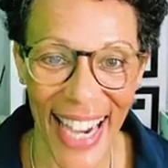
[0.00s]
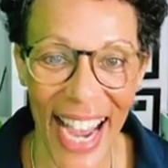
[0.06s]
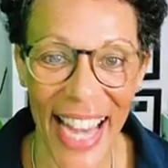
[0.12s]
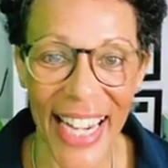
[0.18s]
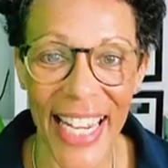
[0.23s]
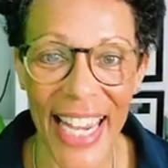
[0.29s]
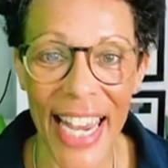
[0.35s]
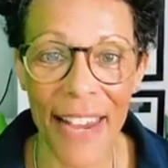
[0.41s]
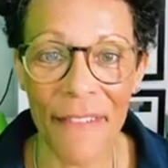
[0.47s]

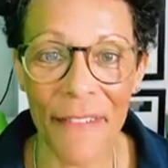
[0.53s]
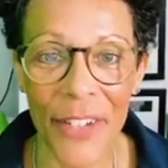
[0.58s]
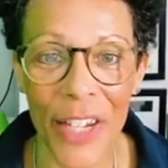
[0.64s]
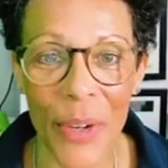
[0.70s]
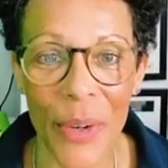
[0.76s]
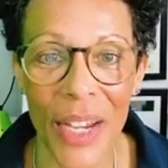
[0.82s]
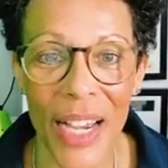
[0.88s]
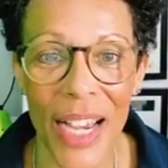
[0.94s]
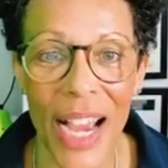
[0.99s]
And if
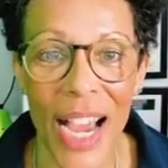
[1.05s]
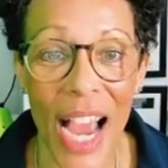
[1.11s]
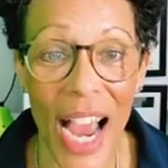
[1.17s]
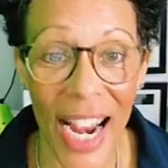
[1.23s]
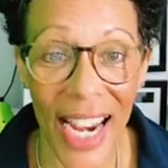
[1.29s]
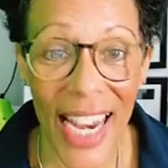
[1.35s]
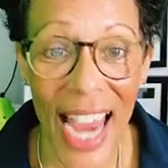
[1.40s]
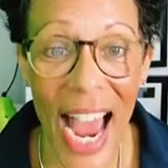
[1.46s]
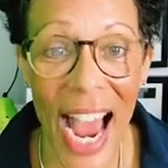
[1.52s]
you,
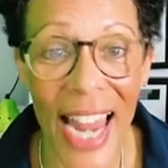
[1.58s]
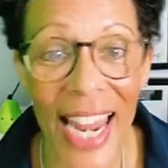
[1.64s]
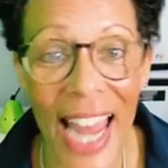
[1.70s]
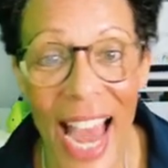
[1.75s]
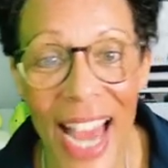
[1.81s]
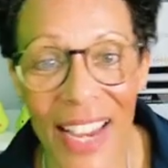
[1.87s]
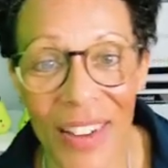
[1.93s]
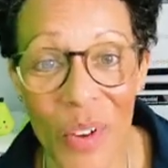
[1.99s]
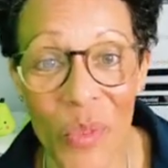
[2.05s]

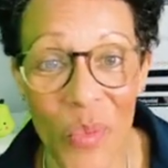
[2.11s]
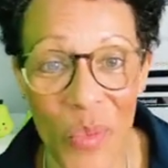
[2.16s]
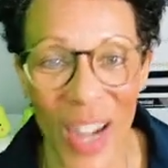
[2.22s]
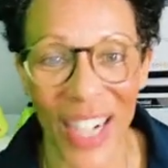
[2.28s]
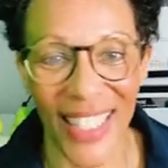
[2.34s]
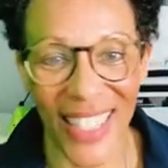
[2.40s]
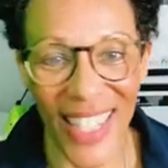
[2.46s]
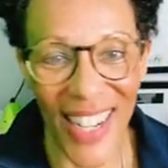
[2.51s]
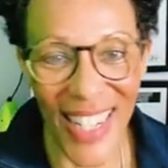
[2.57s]

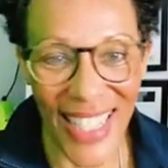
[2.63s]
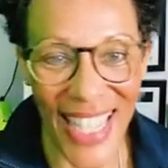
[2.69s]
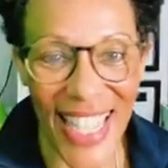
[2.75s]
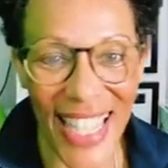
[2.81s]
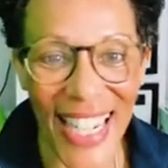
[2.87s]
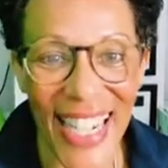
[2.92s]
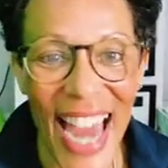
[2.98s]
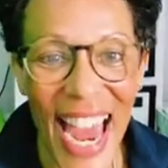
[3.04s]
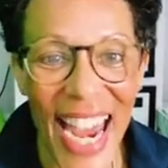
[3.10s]
I can't say
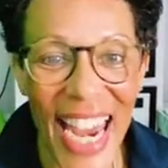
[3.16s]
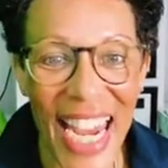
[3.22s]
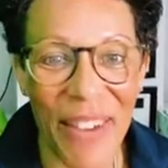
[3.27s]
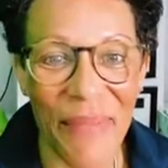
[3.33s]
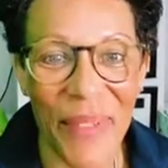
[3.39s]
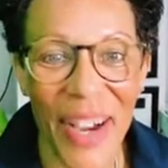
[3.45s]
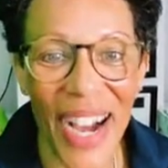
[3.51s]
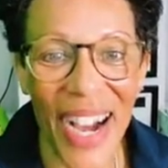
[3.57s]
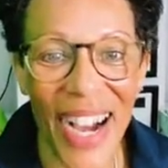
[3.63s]
the
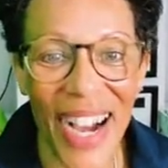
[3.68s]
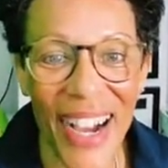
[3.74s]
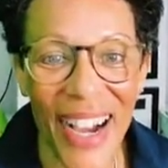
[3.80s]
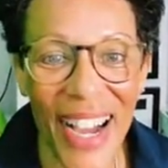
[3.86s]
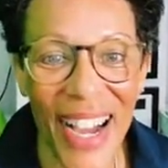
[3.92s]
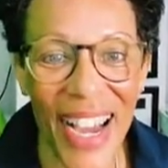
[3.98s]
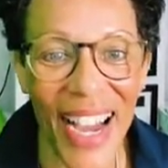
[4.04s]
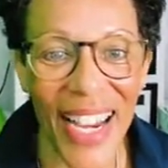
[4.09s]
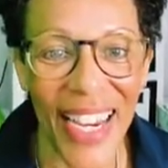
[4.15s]
name,
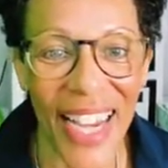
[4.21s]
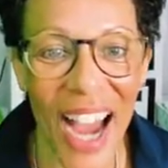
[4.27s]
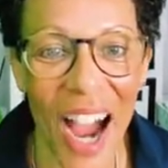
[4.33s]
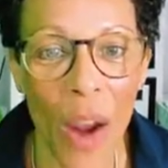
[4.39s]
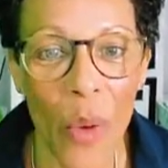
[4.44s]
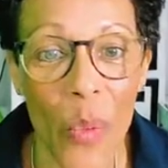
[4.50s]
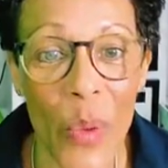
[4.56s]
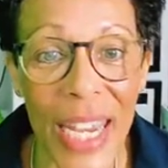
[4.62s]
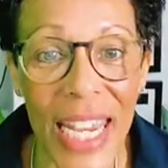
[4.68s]

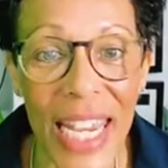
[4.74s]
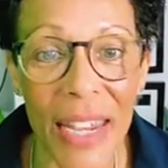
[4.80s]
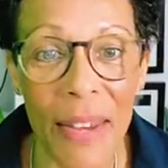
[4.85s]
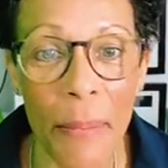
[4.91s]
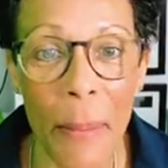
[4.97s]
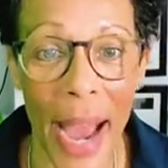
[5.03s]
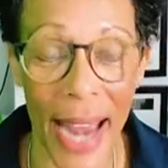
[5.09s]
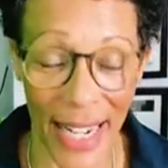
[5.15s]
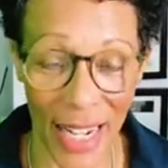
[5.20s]

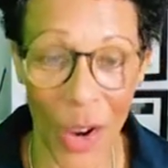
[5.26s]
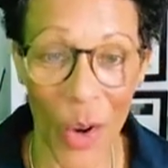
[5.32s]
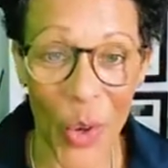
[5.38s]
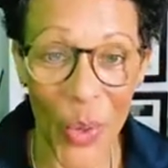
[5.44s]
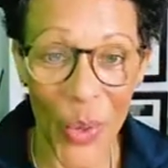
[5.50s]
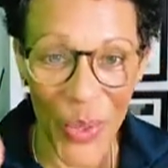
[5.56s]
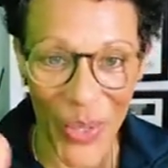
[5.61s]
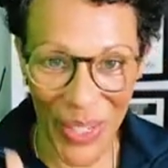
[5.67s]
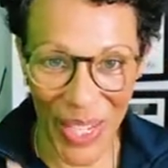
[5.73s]
Kariman,
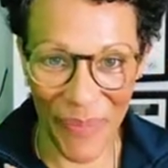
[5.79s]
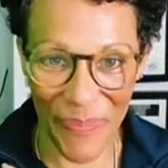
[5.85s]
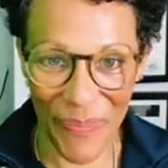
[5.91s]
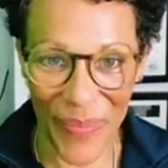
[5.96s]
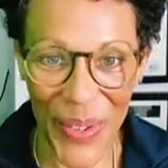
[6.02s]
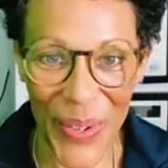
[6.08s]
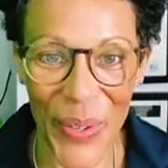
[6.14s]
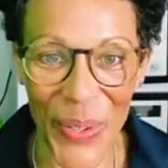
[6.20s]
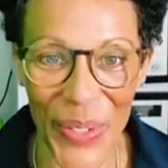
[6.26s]

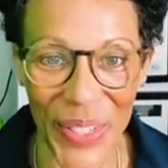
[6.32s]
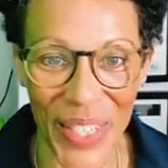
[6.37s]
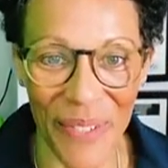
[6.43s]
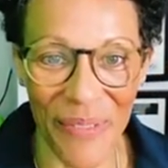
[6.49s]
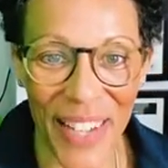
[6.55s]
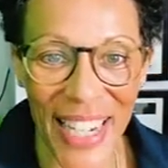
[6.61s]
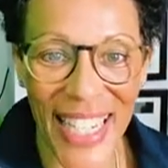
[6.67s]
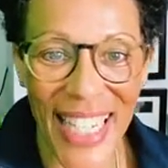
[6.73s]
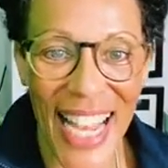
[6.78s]
awesome,
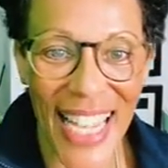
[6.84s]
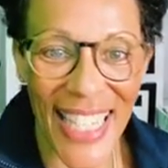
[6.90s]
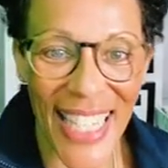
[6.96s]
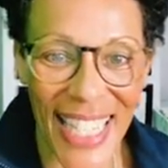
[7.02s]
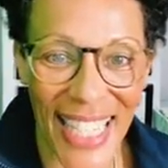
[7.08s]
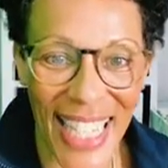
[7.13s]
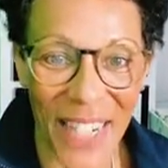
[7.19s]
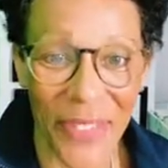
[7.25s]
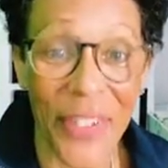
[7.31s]

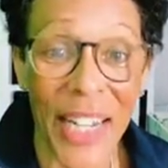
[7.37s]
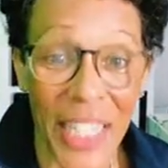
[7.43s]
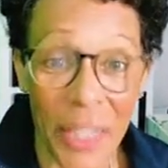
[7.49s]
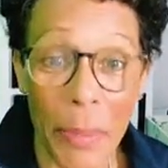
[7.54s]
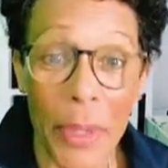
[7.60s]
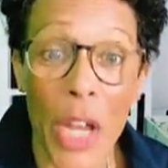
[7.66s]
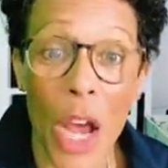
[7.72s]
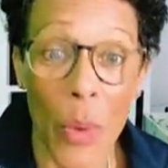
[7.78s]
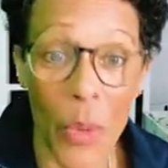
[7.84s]
fantastic. Thanks for
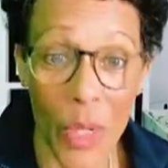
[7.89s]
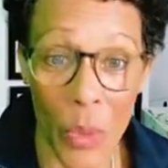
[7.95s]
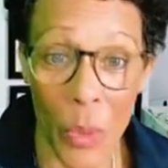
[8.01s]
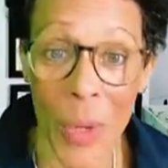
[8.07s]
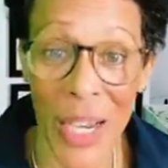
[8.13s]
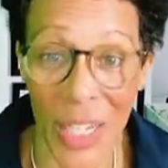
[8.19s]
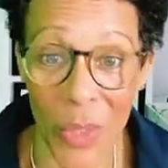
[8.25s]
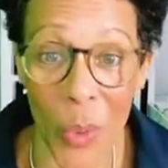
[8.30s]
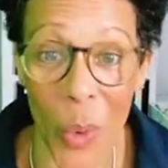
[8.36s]
letting me know
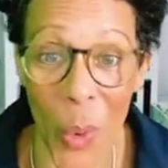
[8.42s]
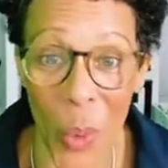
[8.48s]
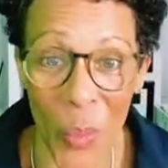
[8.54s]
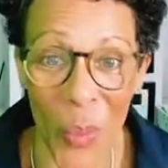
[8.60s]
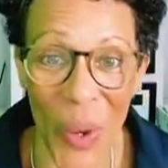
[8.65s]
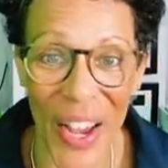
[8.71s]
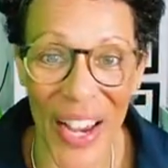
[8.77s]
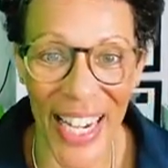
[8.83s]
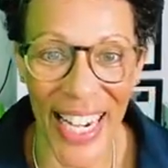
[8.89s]
it's all
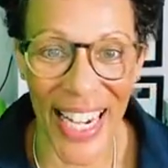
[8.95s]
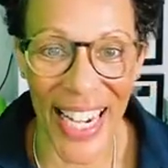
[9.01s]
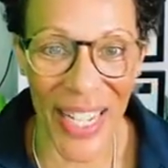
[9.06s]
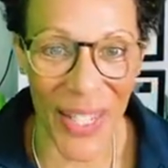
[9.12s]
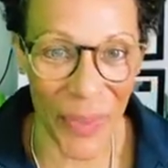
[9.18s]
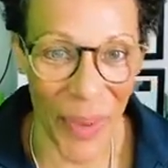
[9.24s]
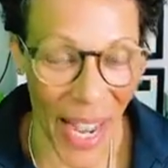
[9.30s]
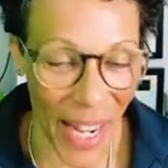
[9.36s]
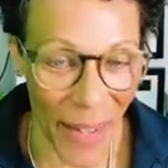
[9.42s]
working
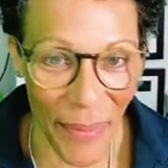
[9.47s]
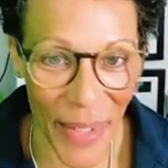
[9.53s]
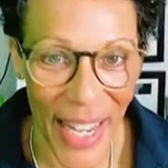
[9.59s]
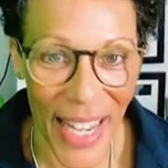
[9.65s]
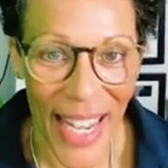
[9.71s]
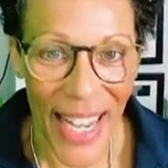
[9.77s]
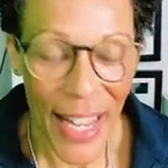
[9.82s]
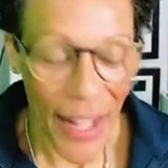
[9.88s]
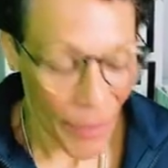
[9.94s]
as well.
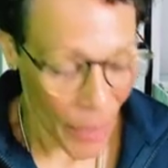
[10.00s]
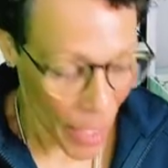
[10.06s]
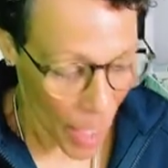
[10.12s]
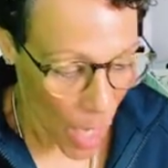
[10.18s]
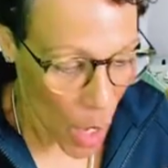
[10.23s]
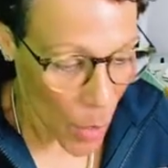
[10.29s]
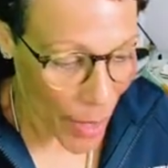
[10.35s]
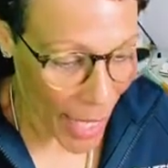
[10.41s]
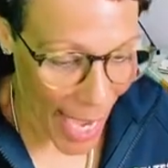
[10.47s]

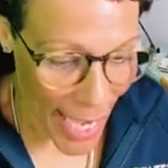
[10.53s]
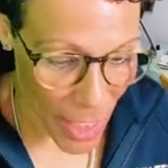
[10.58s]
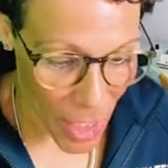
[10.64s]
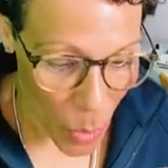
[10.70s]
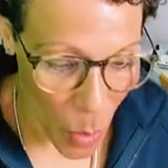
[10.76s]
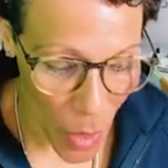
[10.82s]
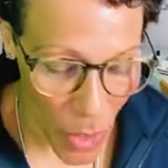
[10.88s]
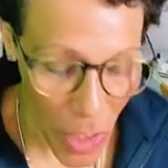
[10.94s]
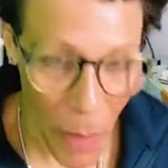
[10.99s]
Okay,
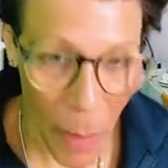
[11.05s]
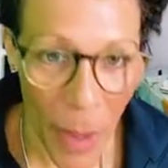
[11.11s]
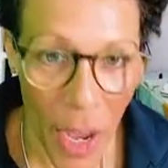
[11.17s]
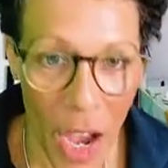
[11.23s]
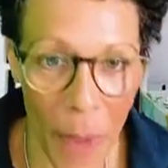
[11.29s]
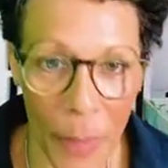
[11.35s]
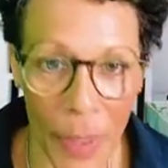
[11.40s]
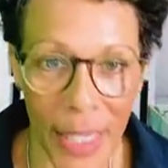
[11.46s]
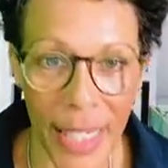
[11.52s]
so what's the
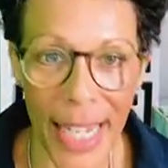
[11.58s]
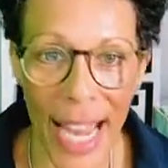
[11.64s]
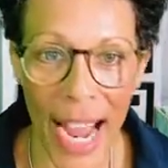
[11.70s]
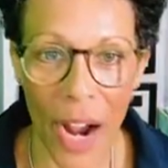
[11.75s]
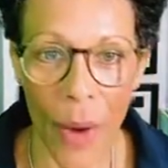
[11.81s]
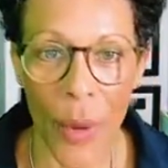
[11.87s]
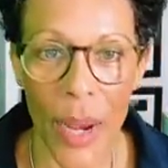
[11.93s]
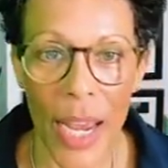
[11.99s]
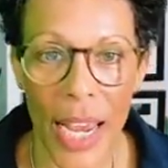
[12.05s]
purpose?
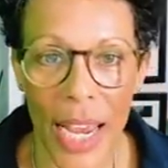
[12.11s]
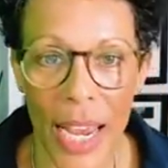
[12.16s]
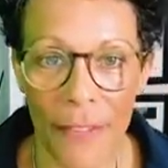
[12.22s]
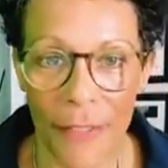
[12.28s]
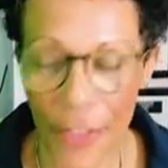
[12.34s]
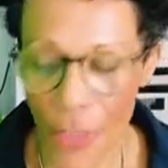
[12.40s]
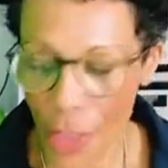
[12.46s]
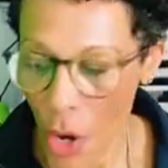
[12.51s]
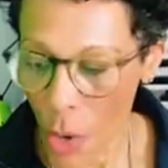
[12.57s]
Now,
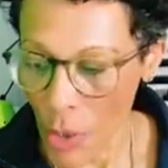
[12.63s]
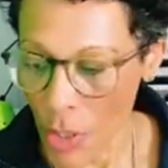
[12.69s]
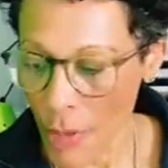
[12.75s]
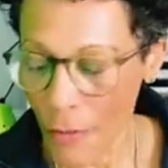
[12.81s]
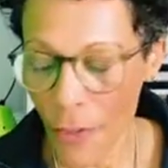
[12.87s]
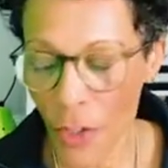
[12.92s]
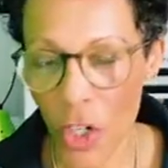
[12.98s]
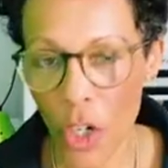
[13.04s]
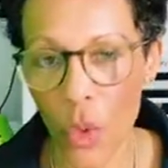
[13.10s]
for those
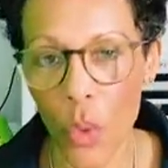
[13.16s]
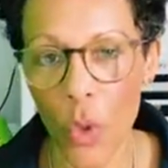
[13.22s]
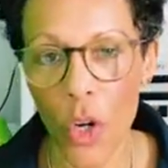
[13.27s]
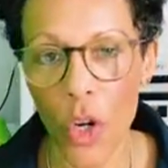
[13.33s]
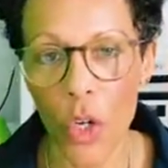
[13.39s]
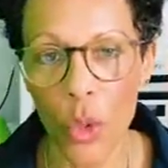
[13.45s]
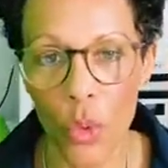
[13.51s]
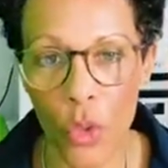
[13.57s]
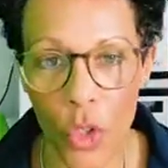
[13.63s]
of you
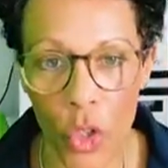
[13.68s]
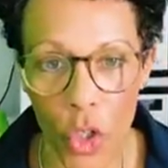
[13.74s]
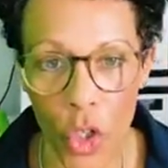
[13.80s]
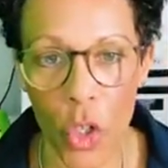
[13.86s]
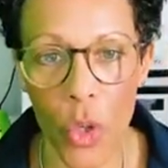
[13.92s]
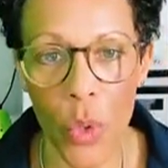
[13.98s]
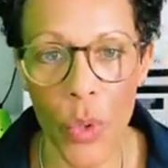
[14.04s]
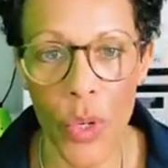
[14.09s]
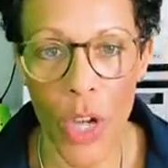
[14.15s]
who
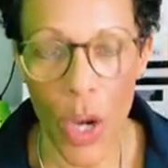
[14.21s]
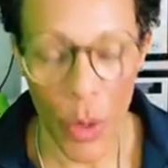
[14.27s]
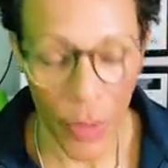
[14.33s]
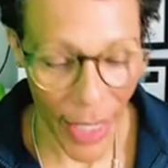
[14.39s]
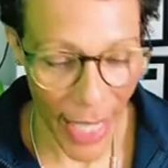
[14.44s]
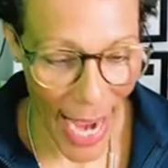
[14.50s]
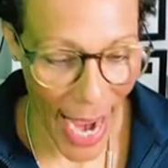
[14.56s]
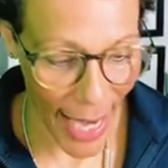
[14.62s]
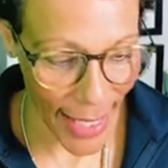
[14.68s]
do know
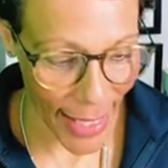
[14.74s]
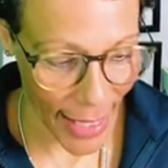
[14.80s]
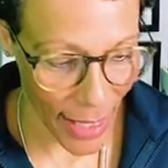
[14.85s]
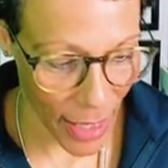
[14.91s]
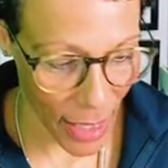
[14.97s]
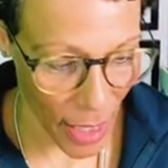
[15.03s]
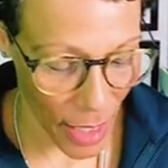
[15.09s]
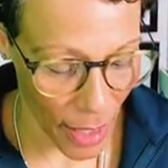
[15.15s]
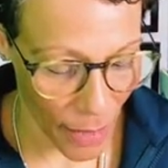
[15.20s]
the
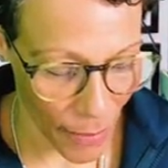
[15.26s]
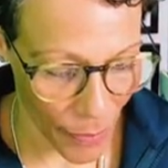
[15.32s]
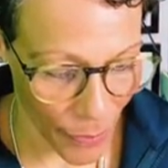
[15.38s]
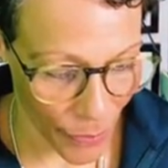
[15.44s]
answer,